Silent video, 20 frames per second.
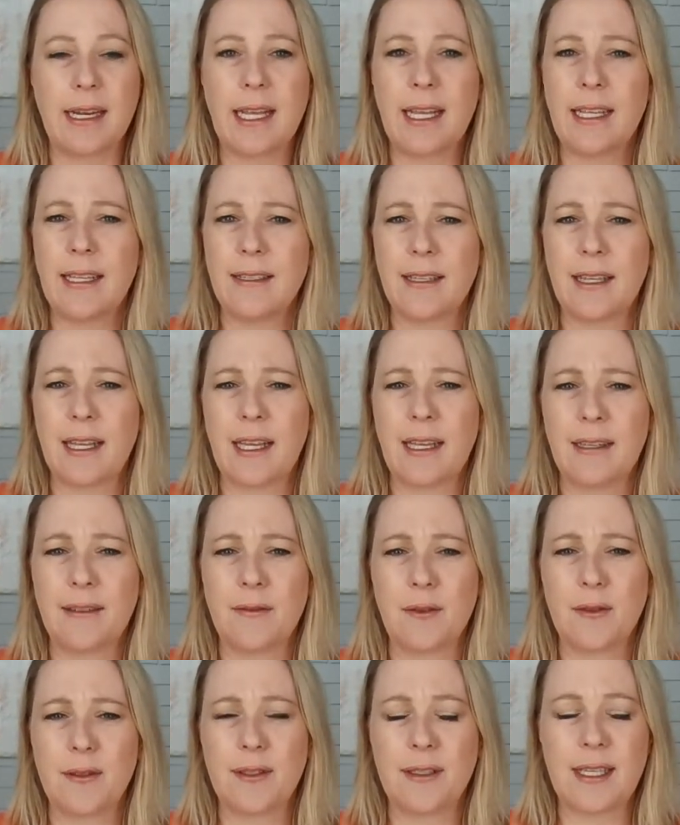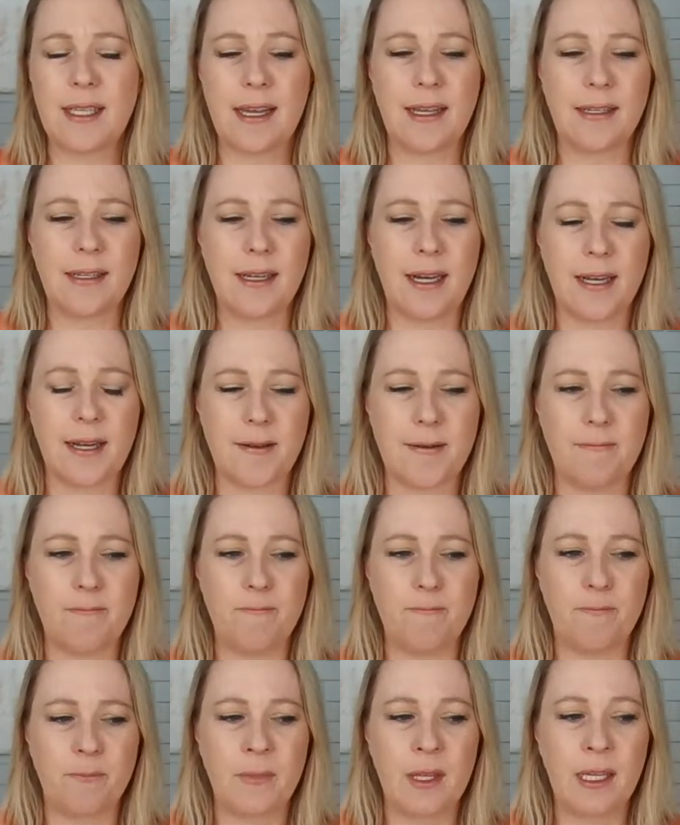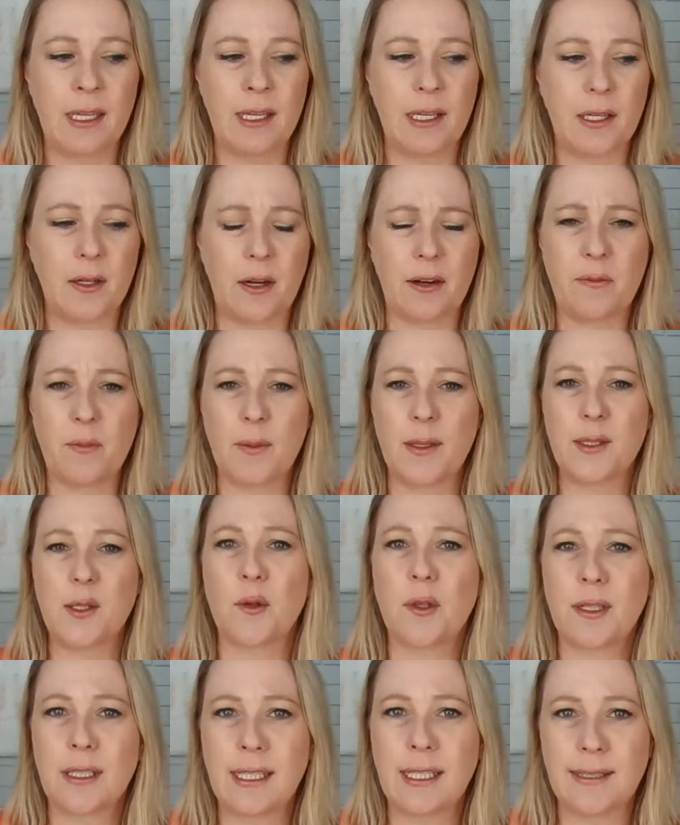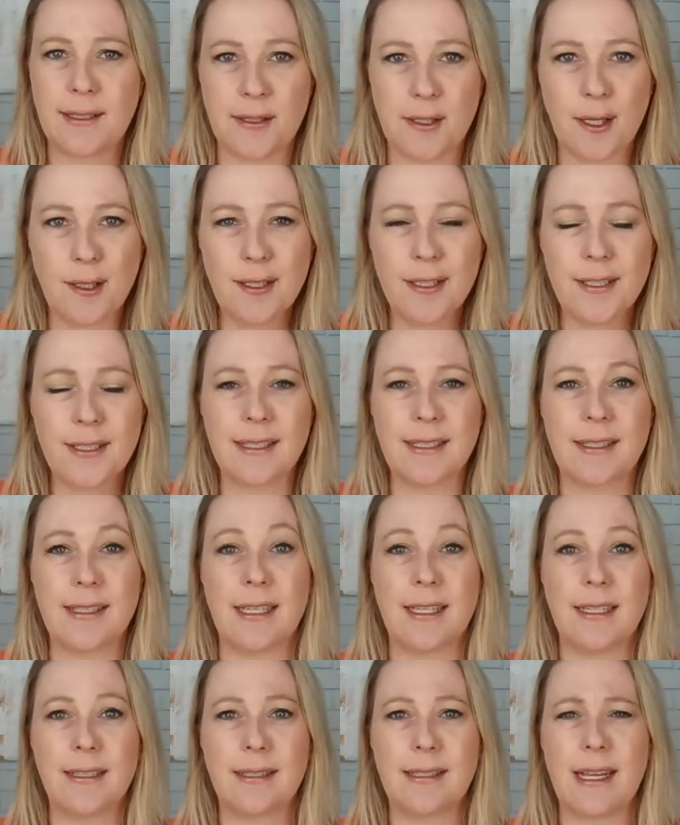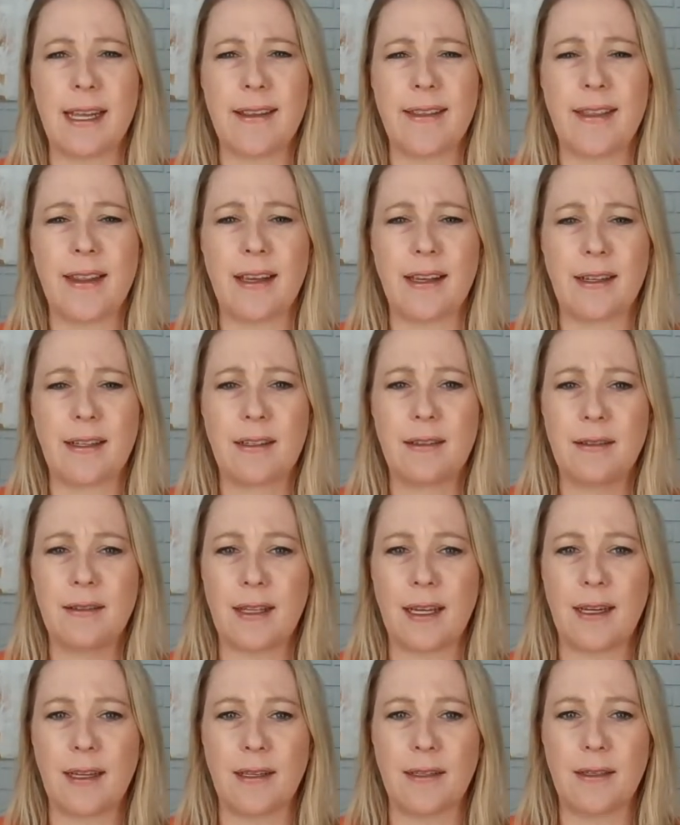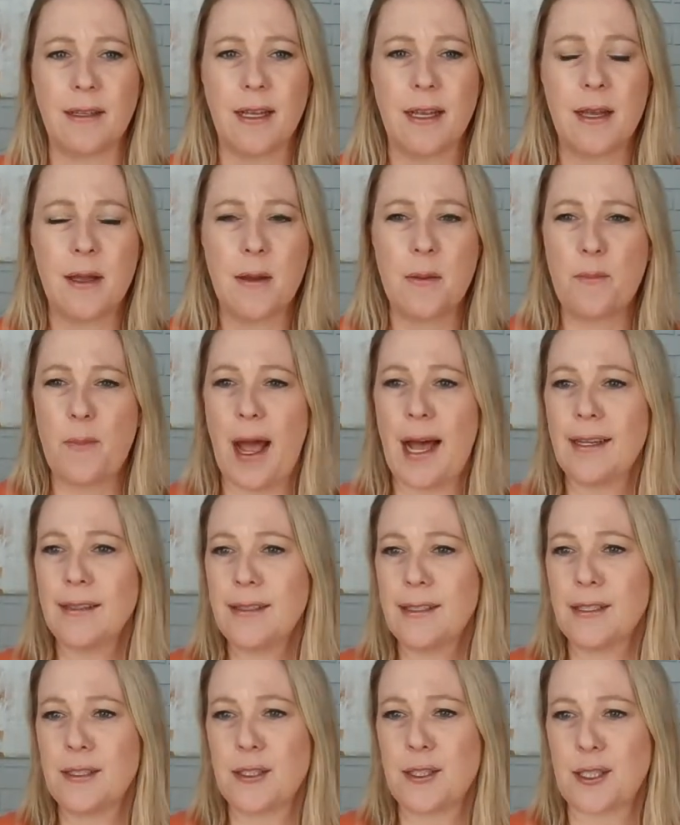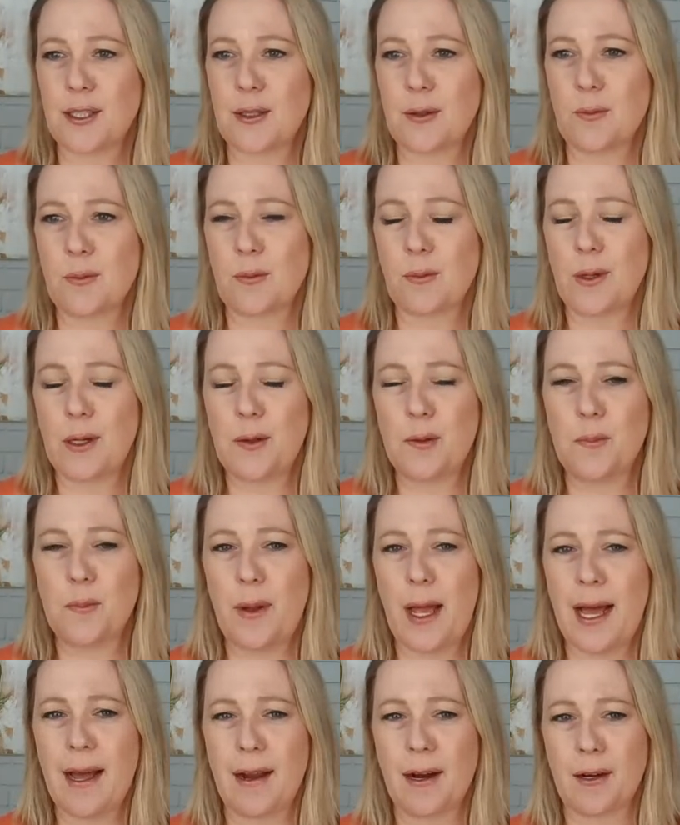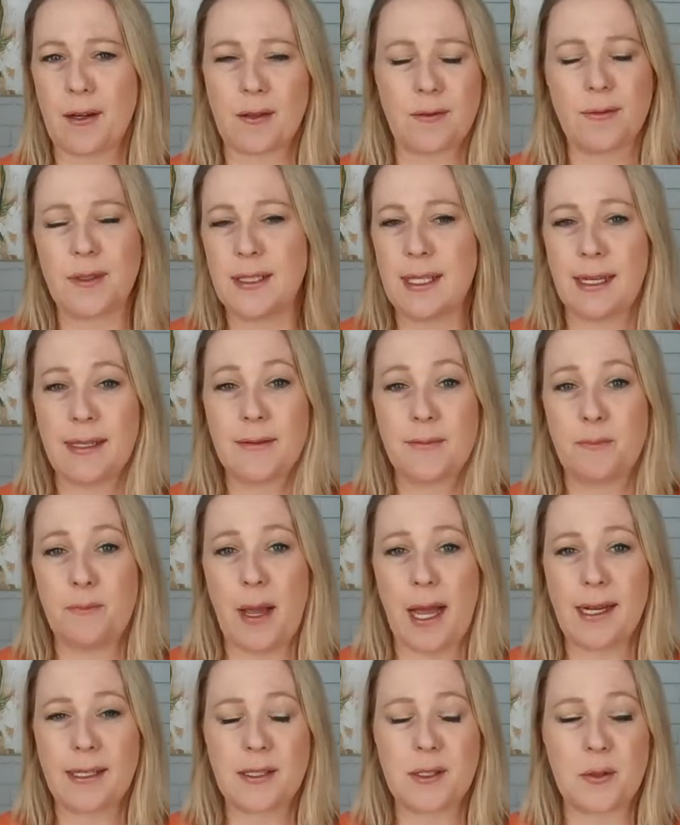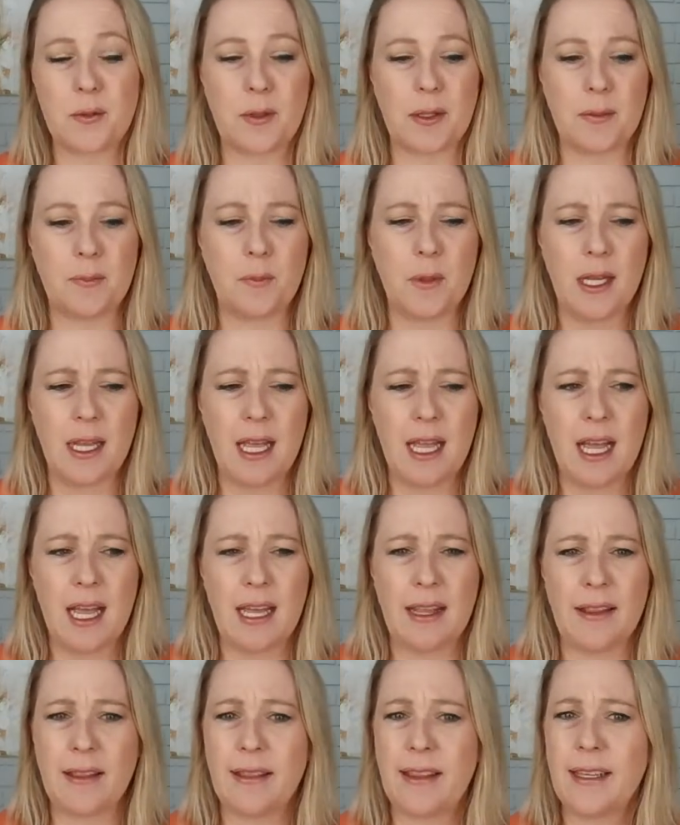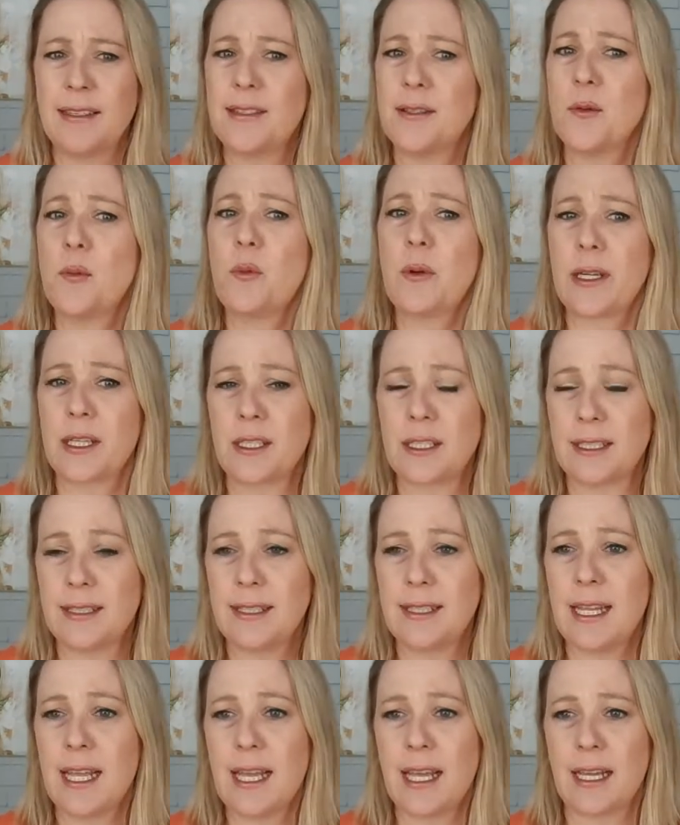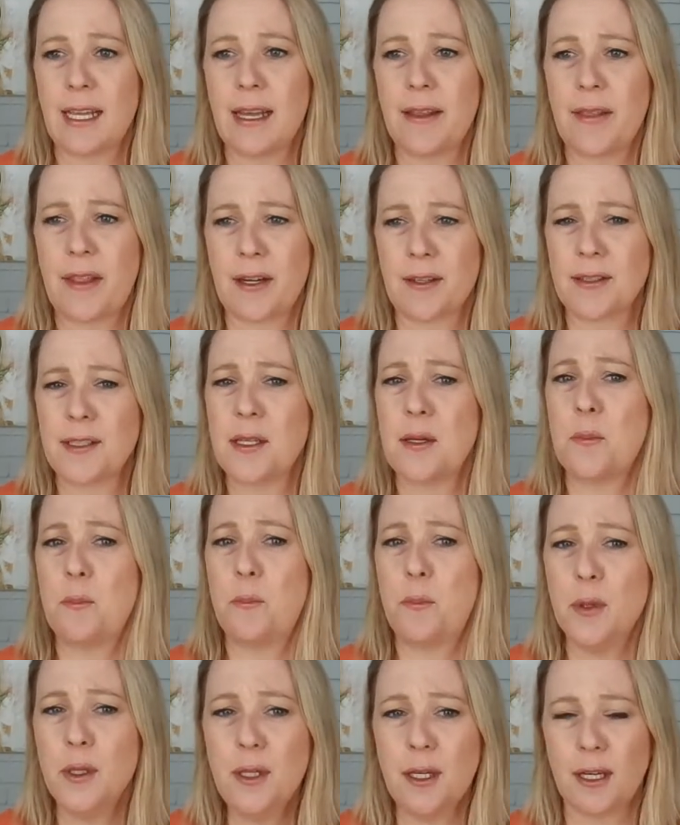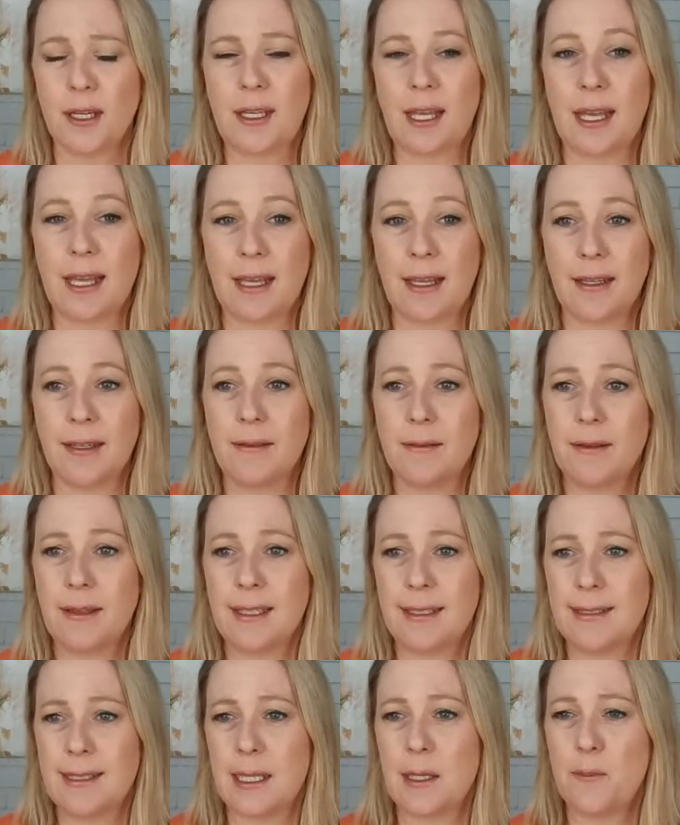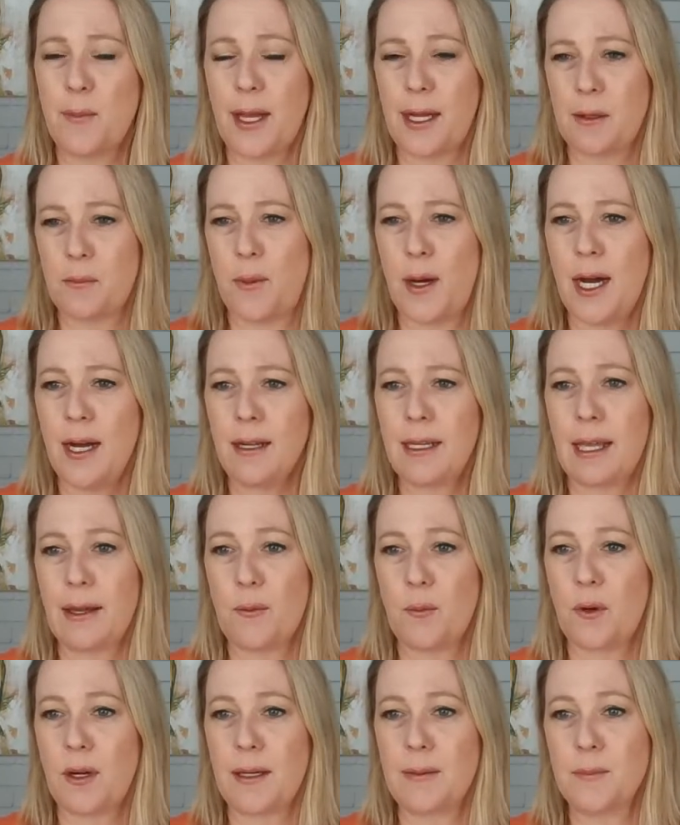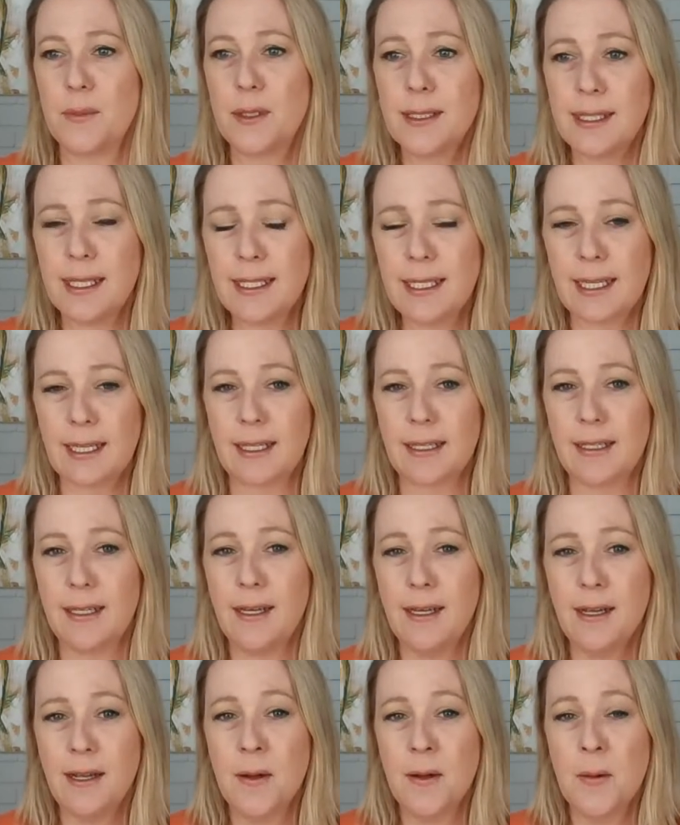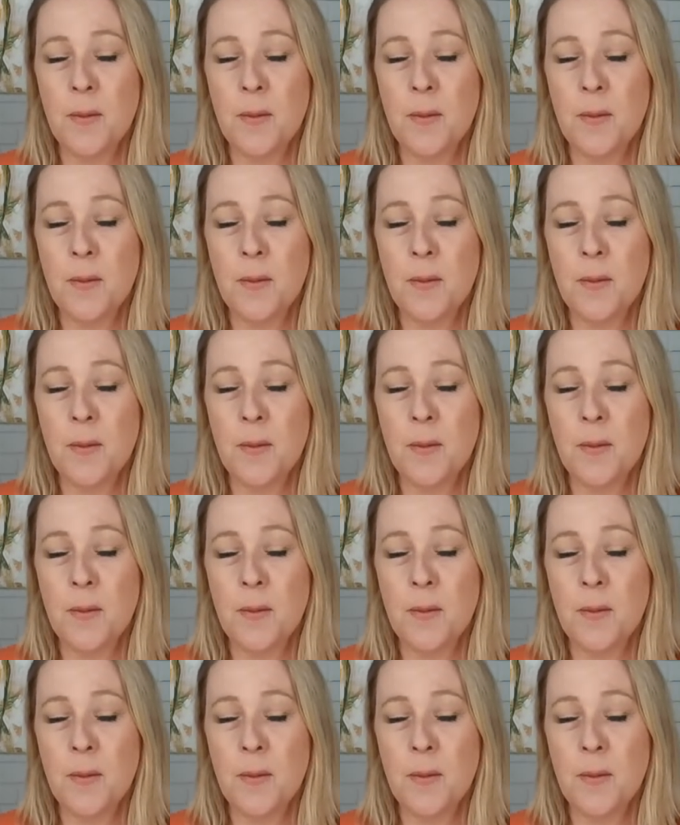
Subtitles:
he said, I've been told he's a narcissist. And the passenger wrote back, or said back to him, this is the weirdest thing. There's a book in the seat back pocket where I'm sitting